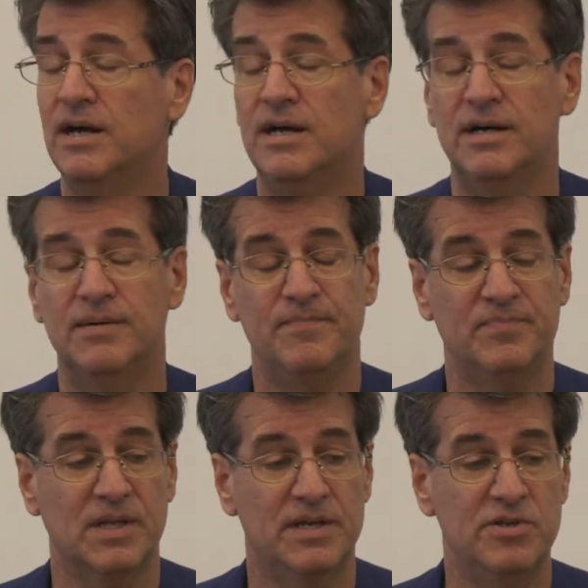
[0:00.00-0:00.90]

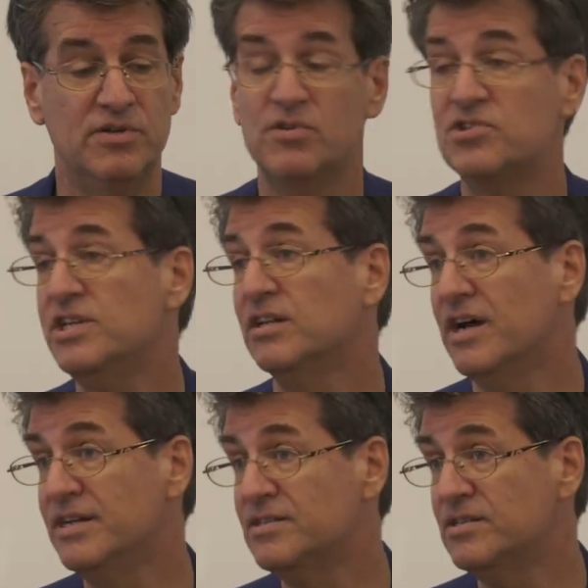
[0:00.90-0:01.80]
um, university
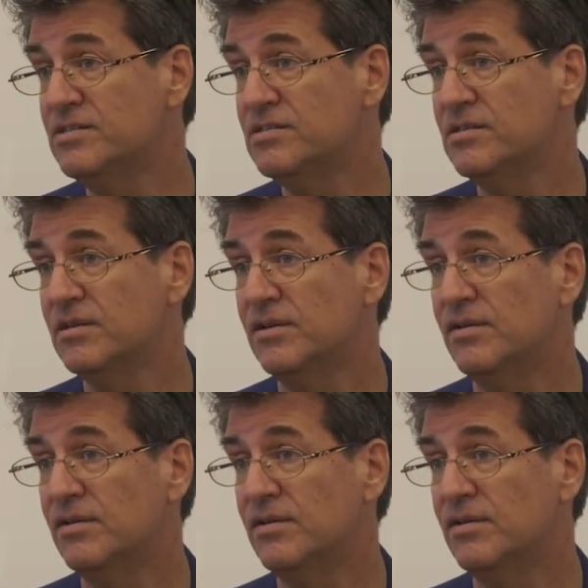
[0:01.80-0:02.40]
alliances